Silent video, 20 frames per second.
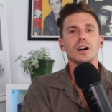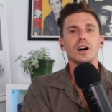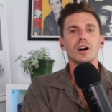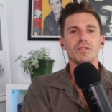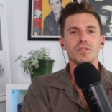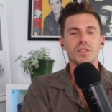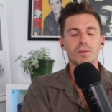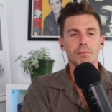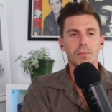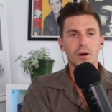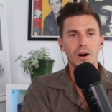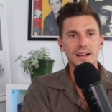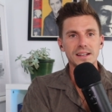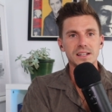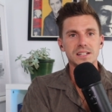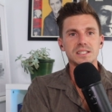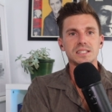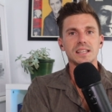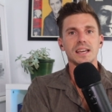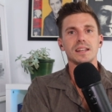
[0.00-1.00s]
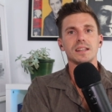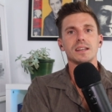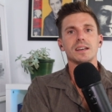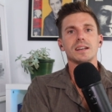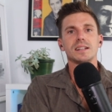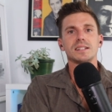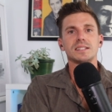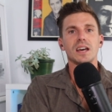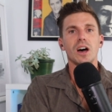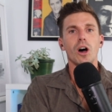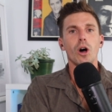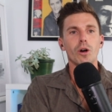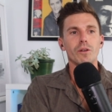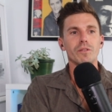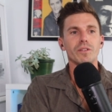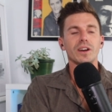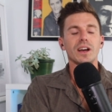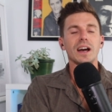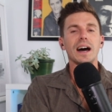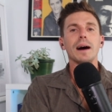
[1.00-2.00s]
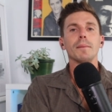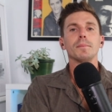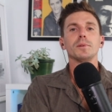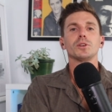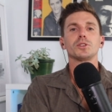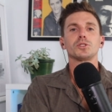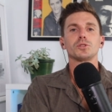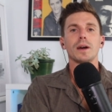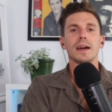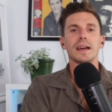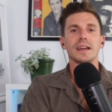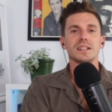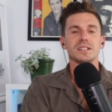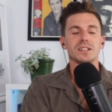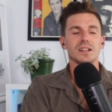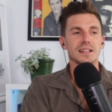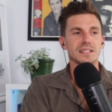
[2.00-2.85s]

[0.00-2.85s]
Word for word: of the mindset to overcome your dragons.